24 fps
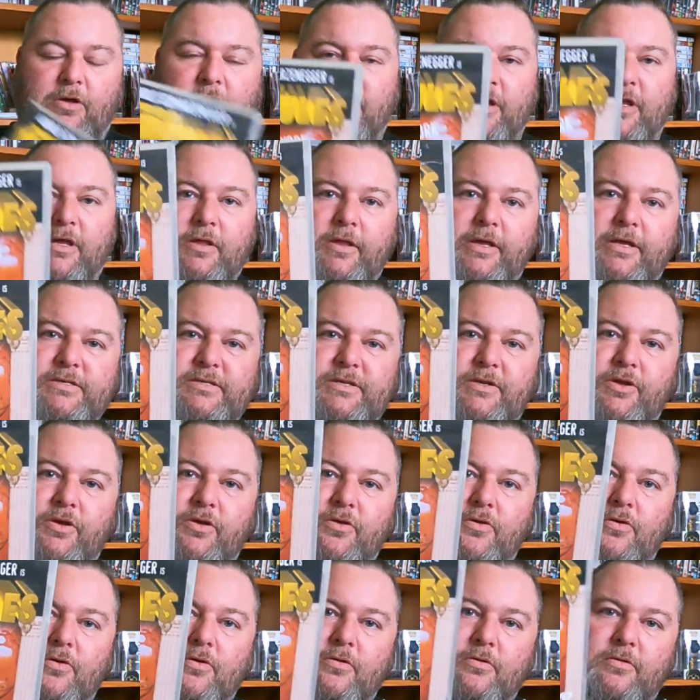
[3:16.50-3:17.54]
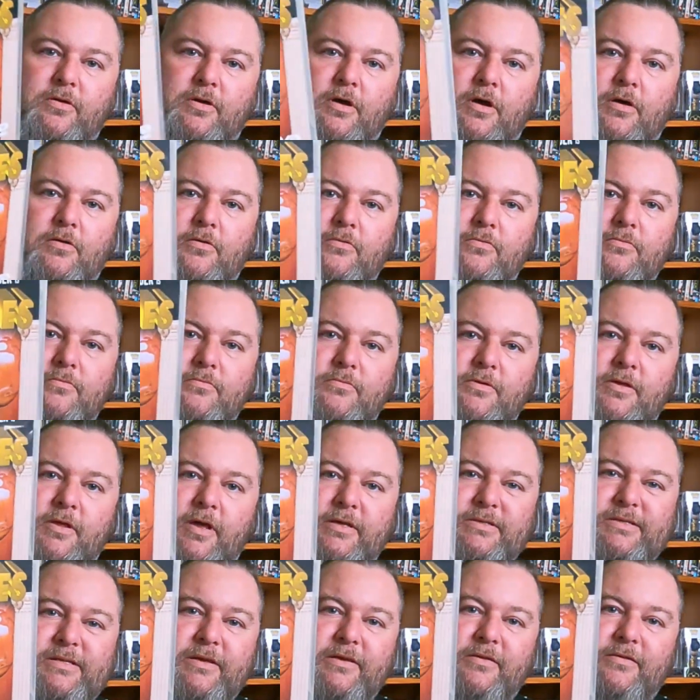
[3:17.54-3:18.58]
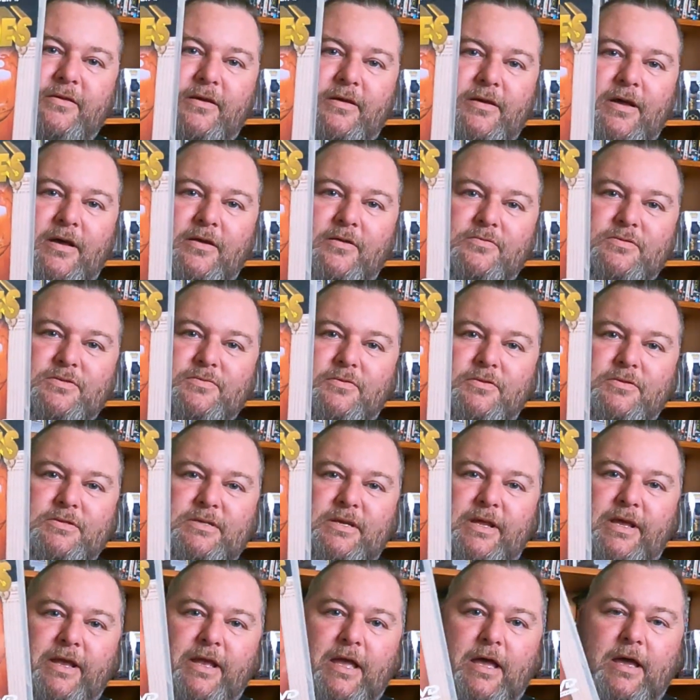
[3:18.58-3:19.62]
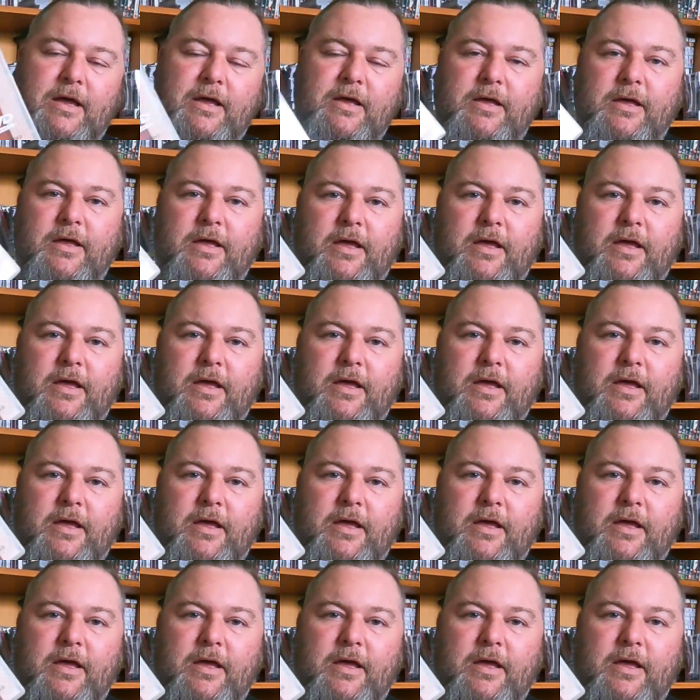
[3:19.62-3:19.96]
Hercules in New York, old classic Arnold Schwarzenegger,